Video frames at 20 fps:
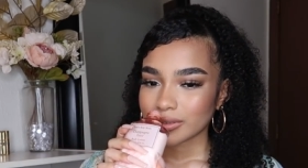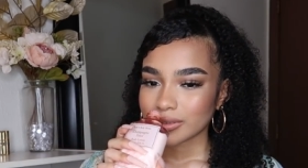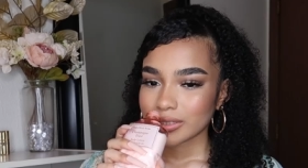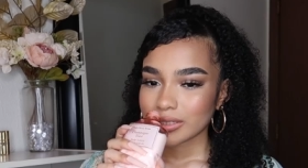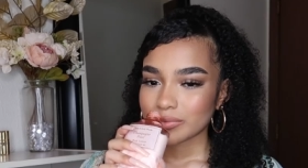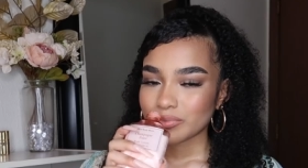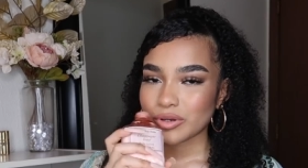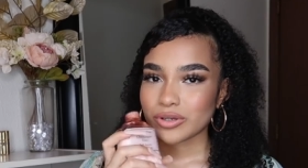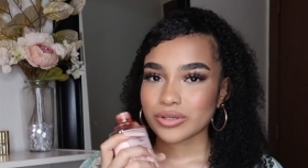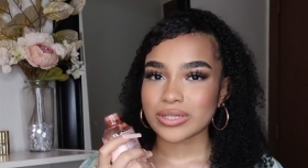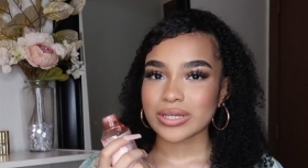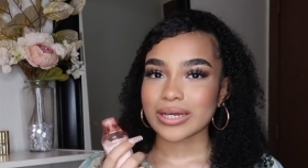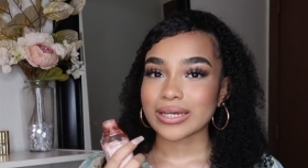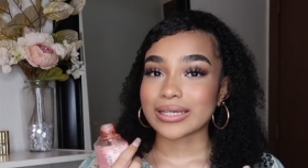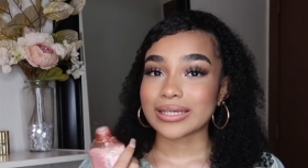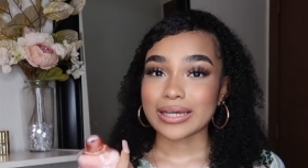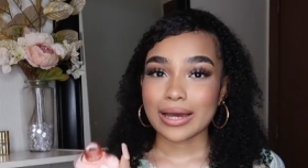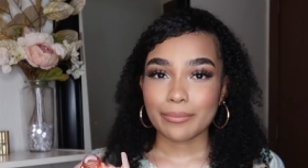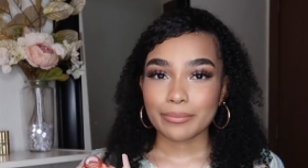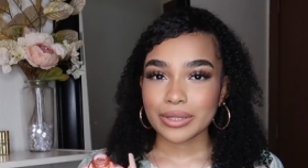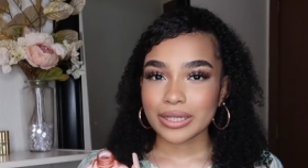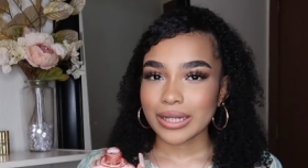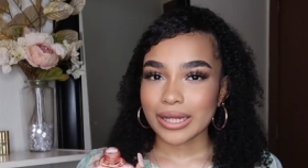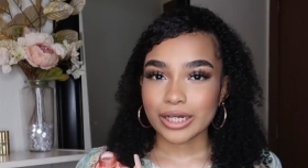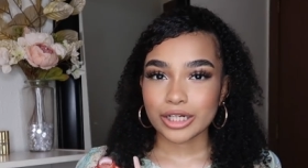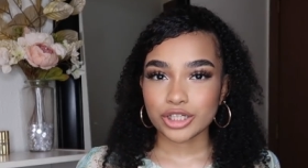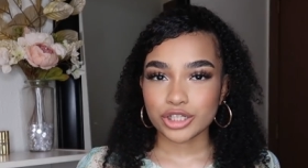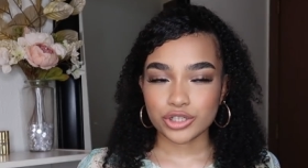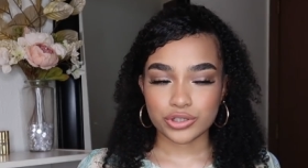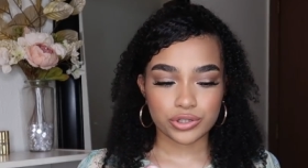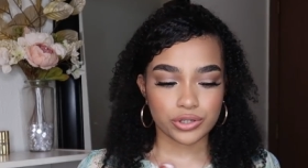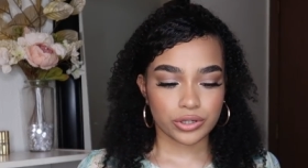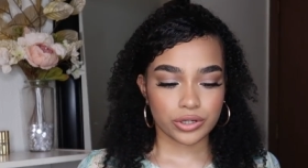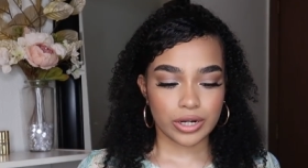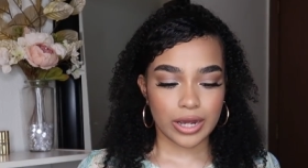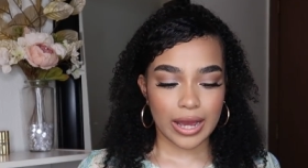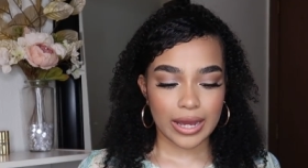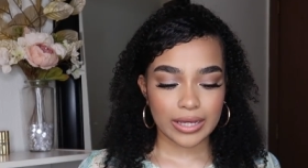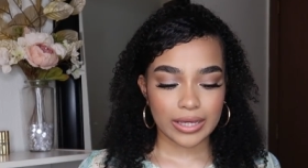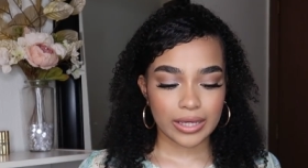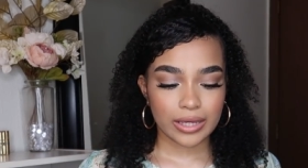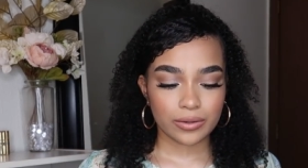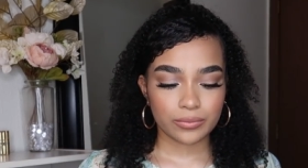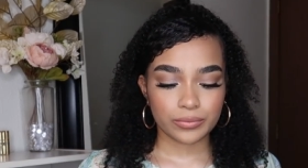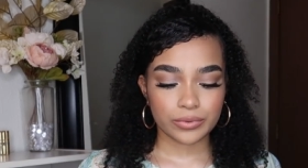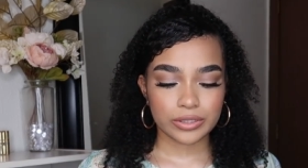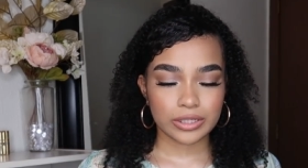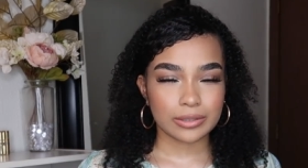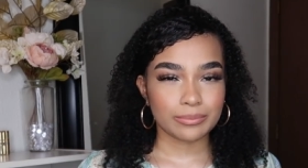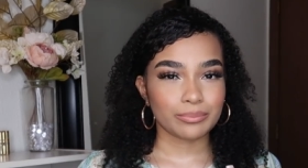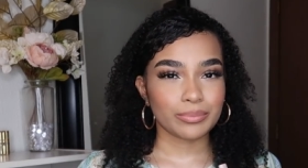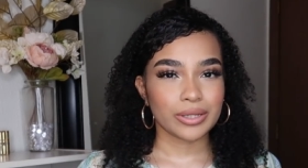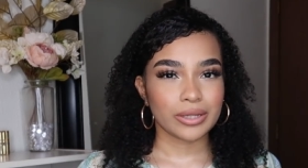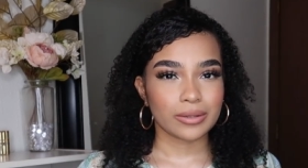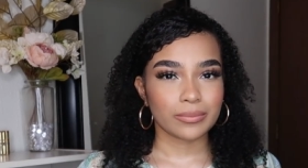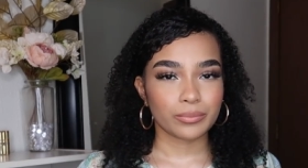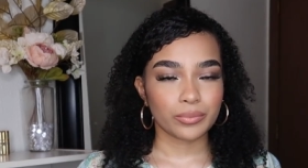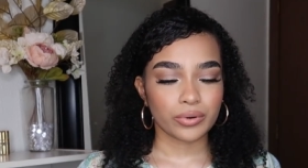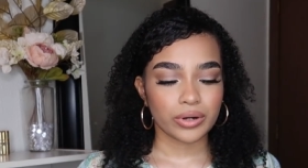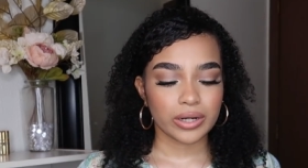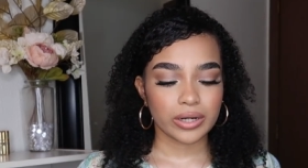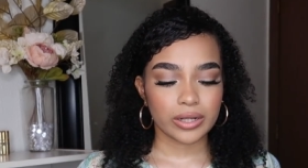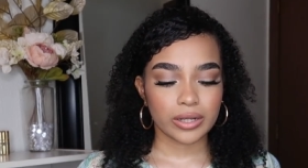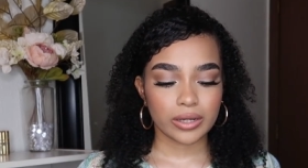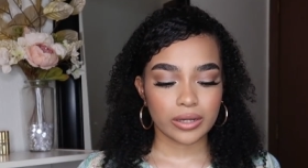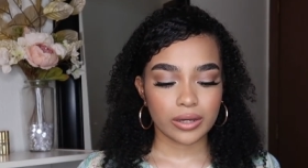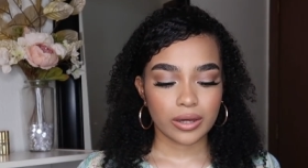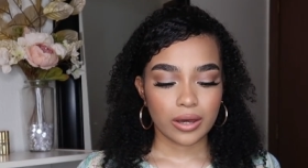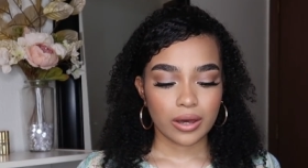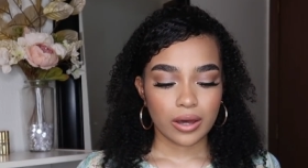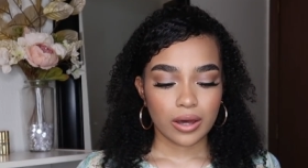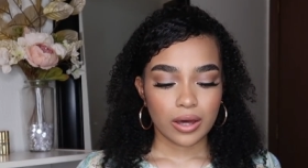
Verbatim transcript: Smells like yummy, like a dessert. I can't really pinpoint it.